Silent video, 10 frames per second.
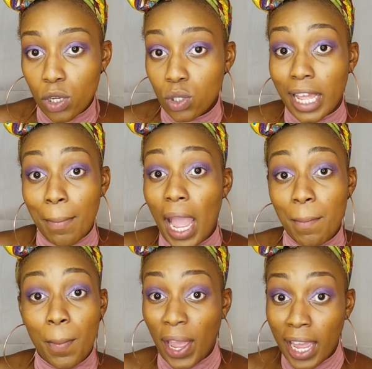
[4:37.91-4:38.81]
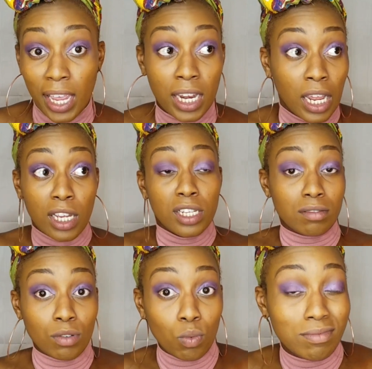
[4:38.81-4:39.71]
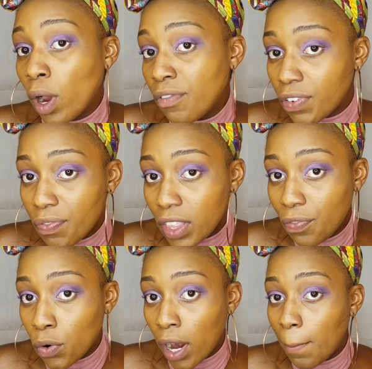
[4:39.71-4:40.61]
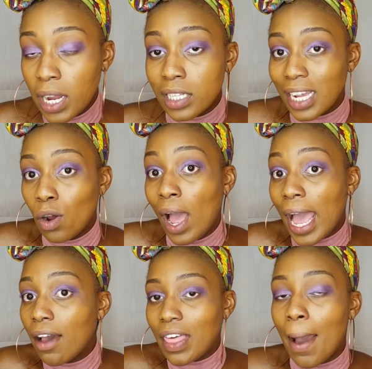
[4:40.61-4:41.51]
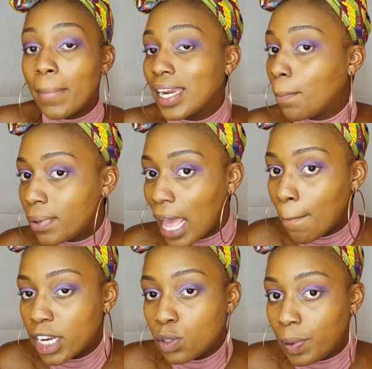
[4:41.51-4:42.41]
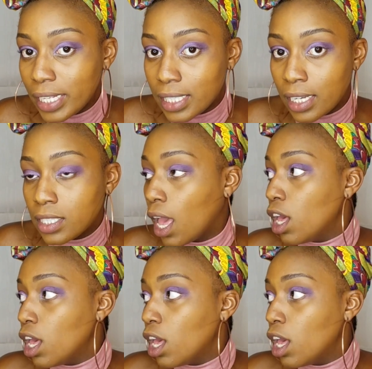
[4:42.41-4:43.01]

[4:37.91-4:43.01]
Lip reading: So they might be paying $1.50 for it because they don't have that much business.